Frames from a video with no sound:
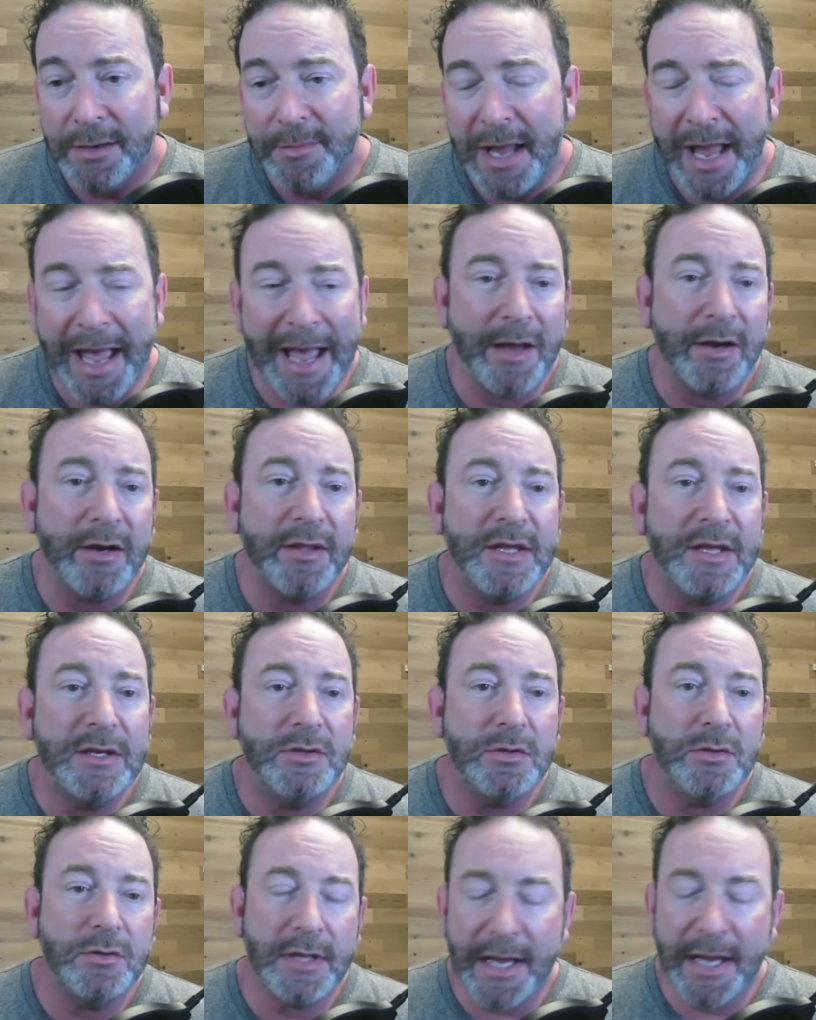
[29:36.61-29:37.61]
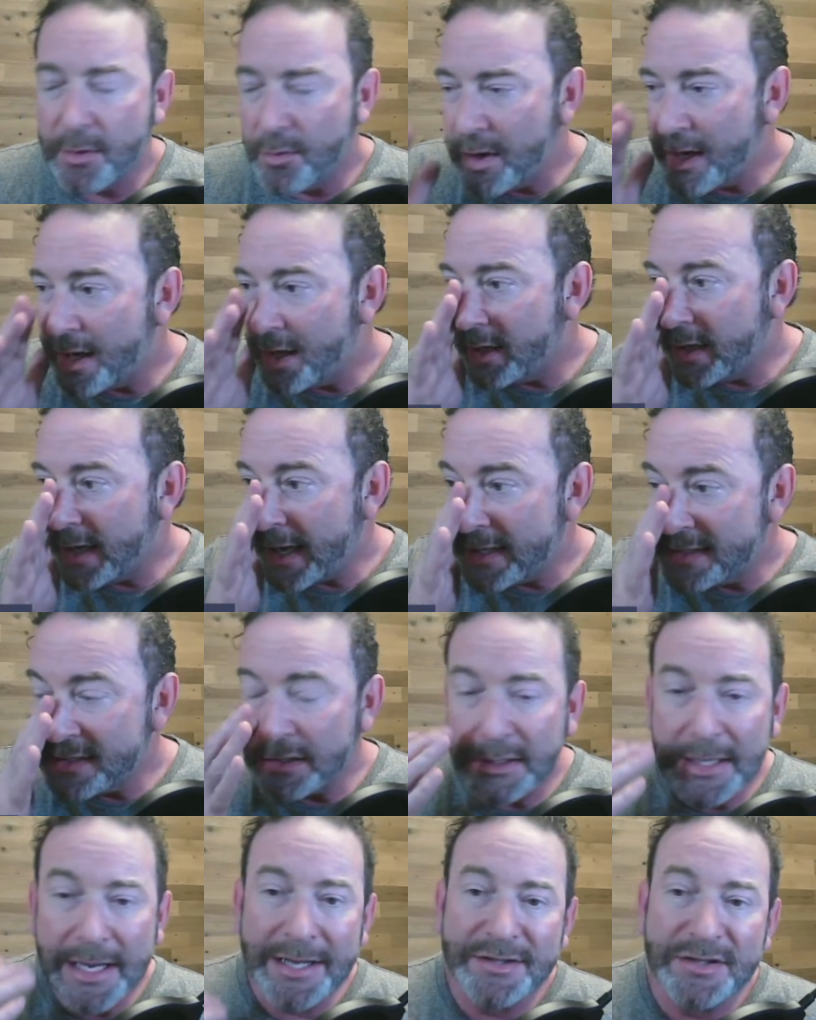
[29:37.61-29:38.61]
How do they do that? Well, it has a
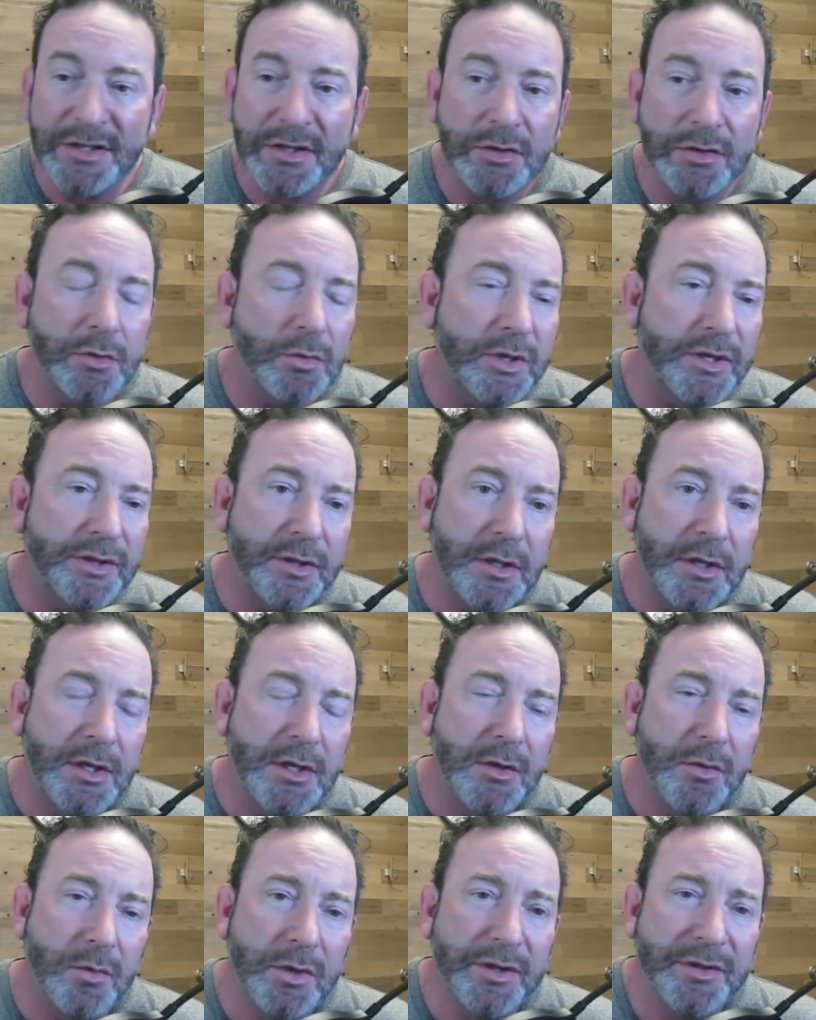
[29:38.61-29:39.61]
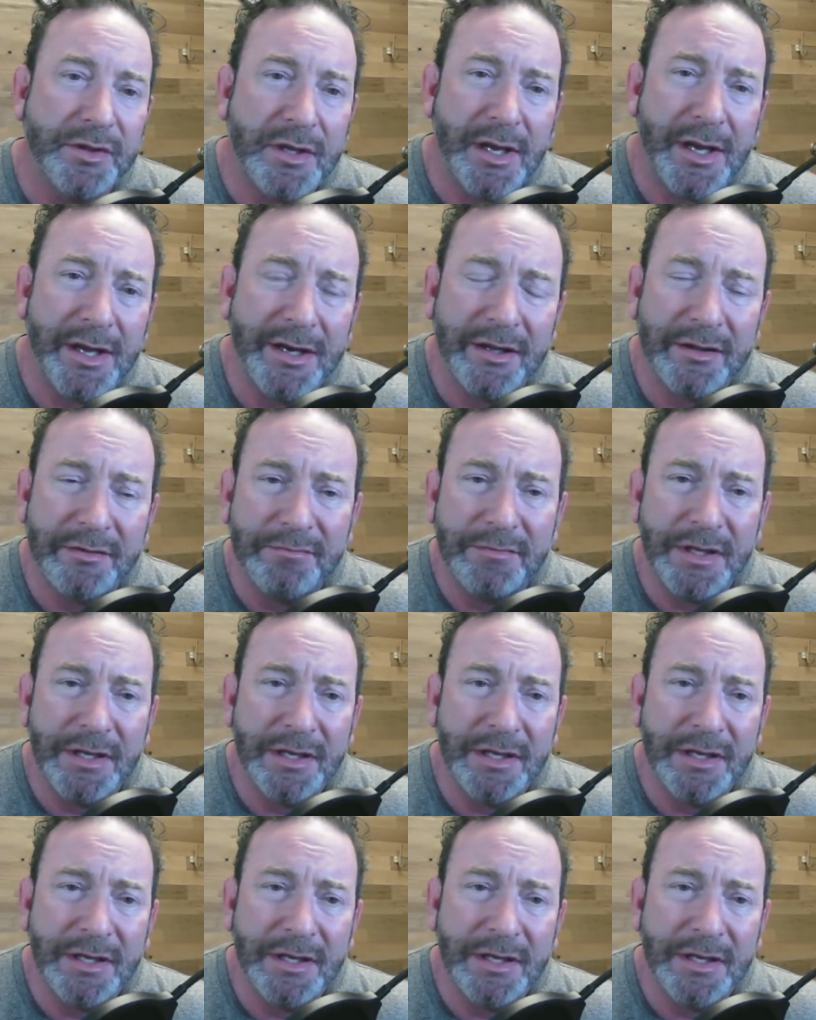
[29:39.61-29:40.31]
lot to do with with kind of